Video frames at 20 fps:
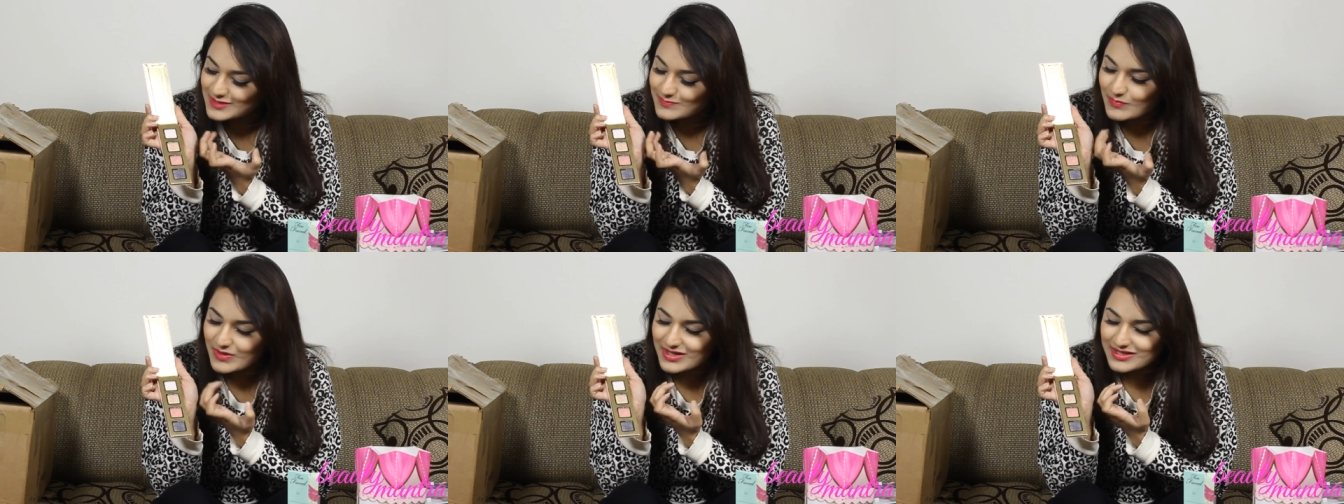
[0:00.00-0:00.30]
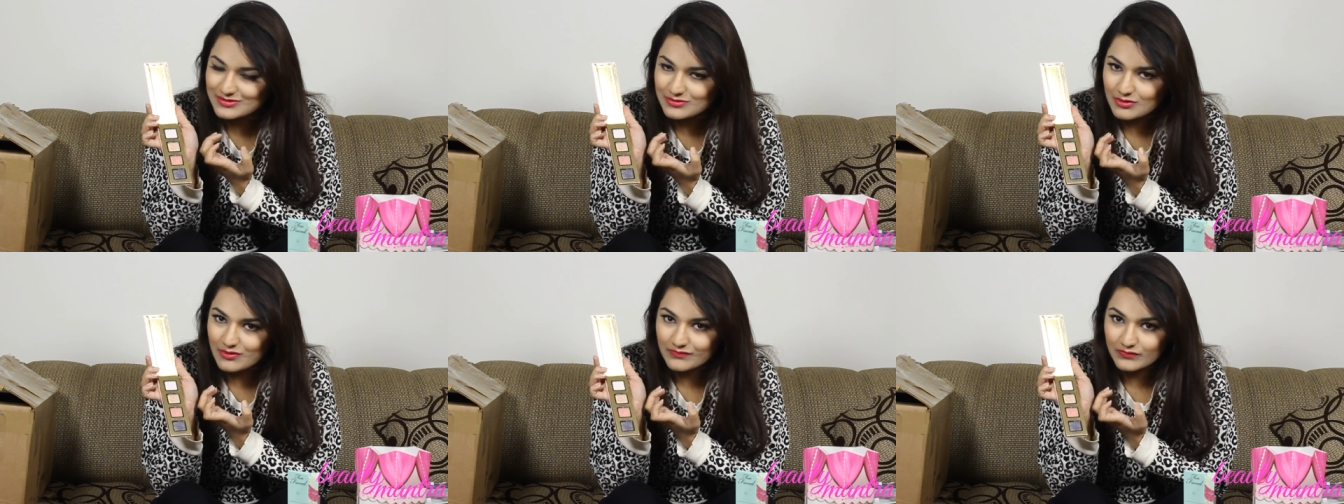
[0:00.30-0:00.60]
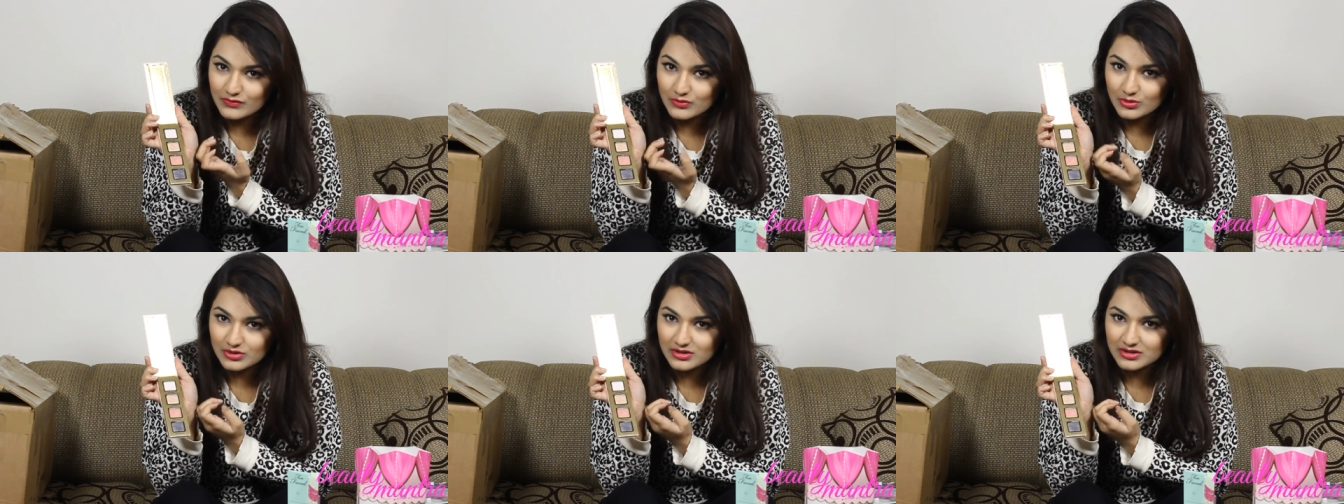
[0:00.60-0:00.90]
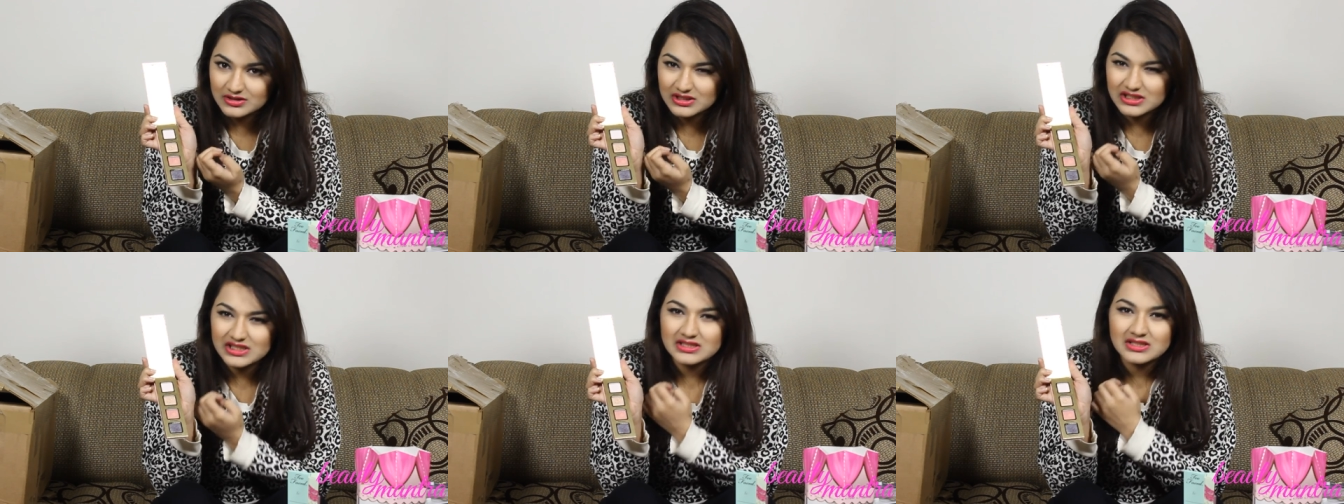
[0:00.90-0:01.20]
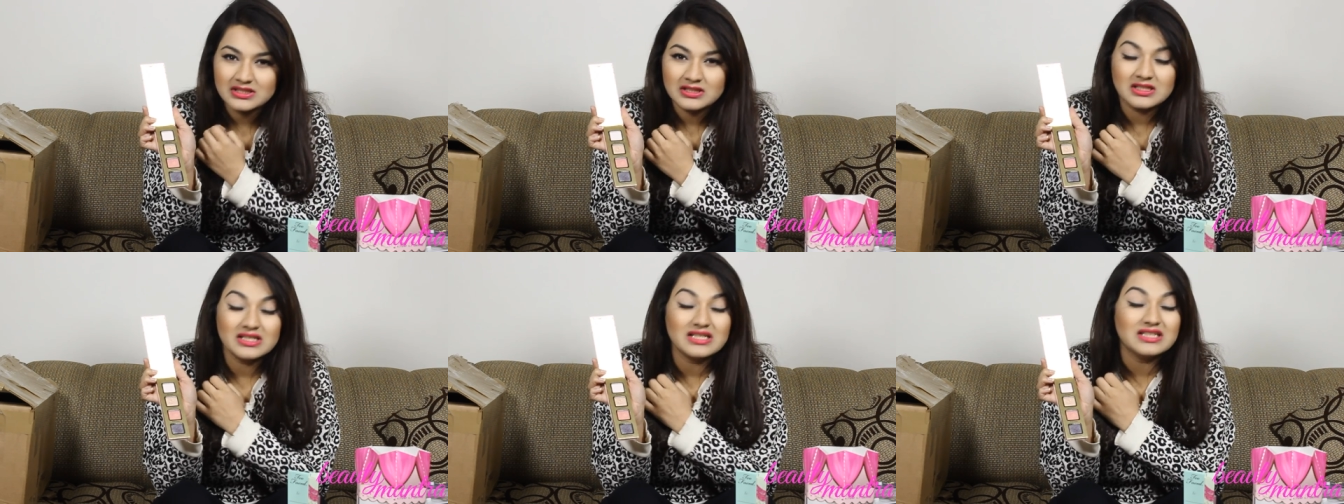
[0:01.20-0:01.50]
sticks of golden
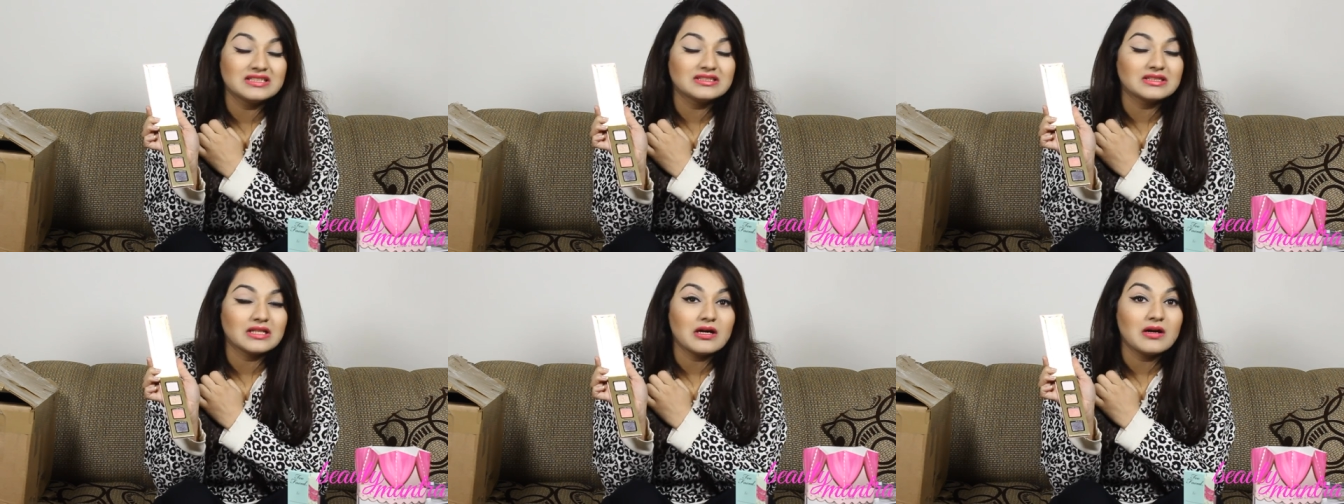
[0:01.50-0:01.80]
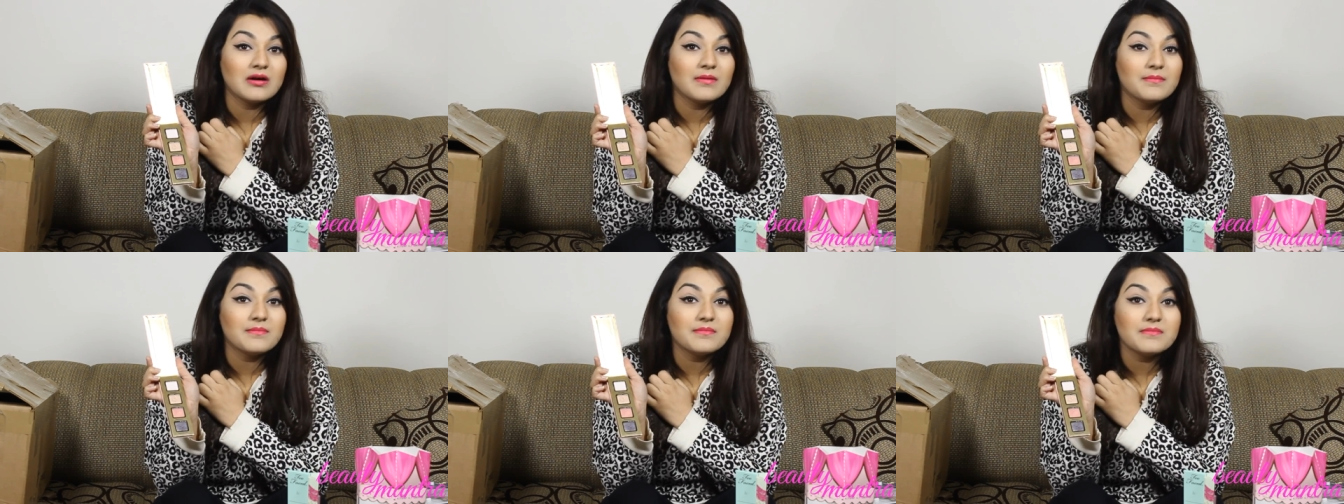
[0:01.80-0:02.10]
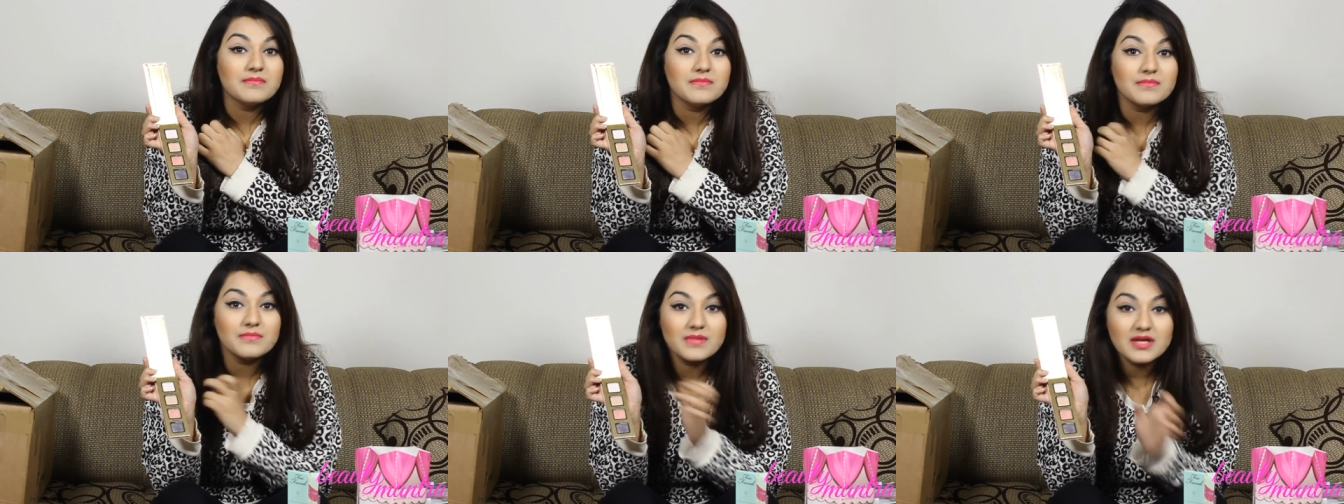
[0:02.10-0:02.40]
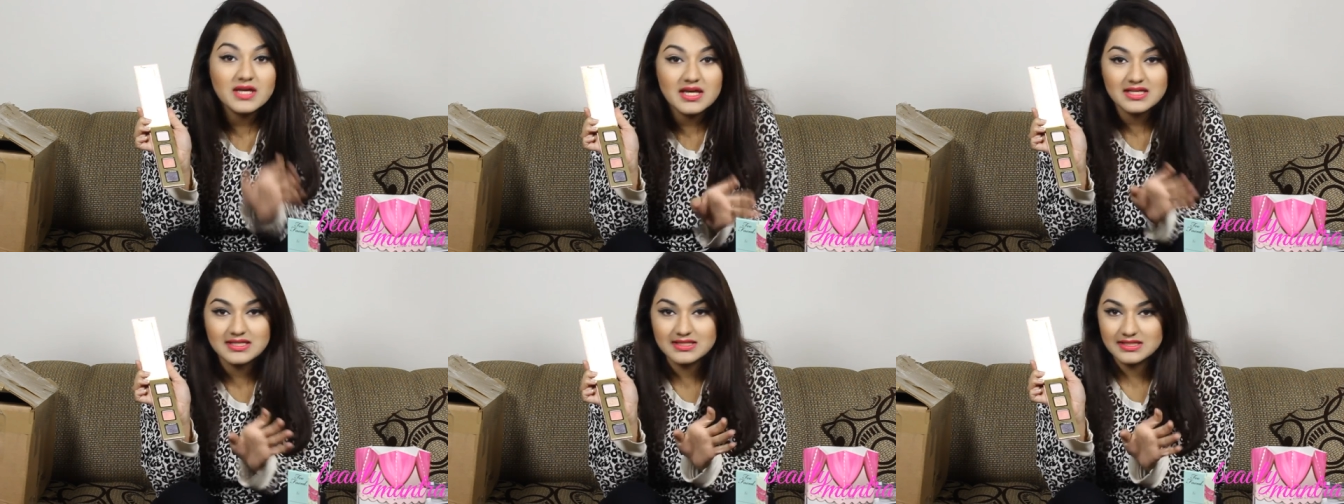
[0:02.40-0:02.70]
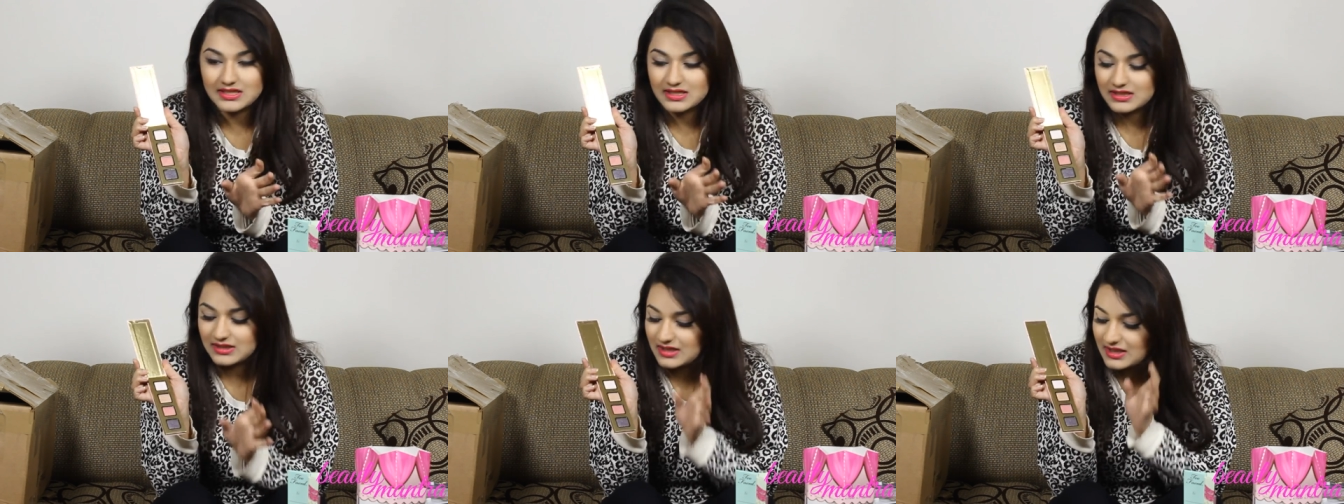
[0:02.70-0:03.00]
glitter, is
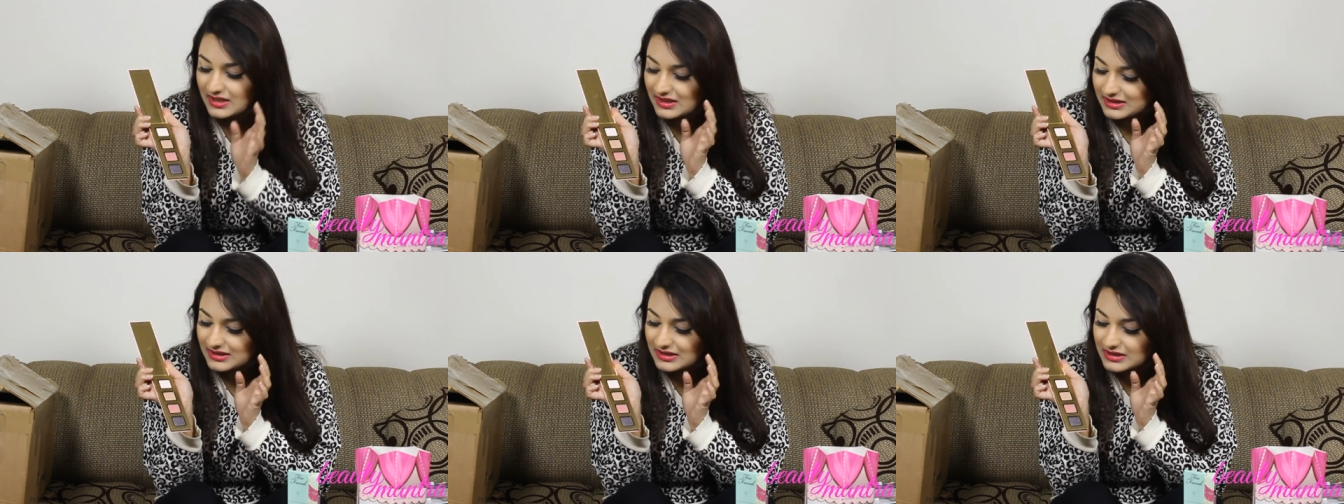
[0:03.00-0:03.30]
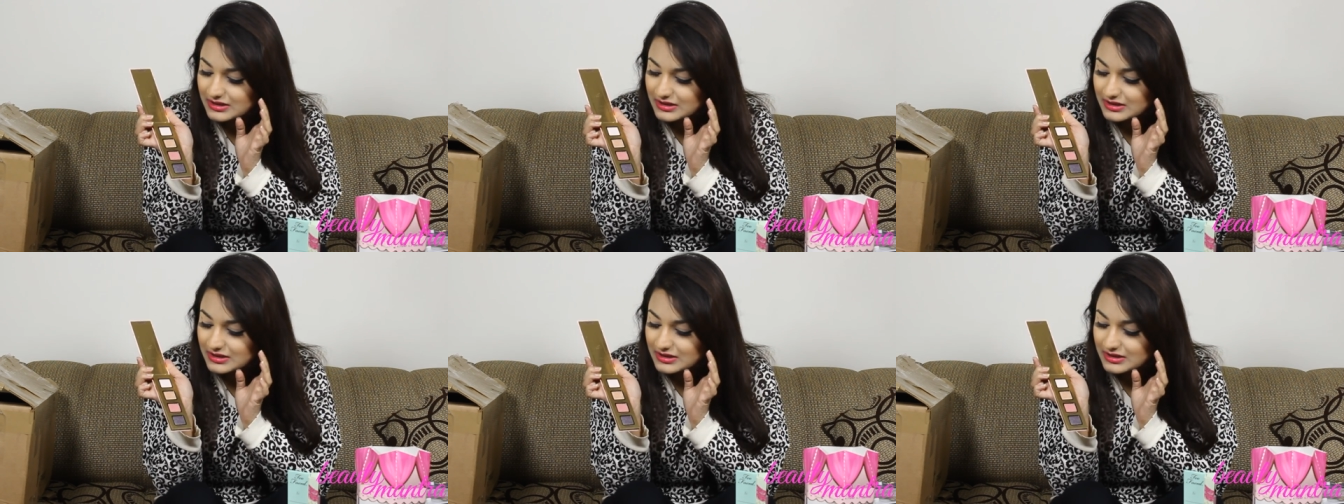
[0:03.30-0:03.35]
amazing, like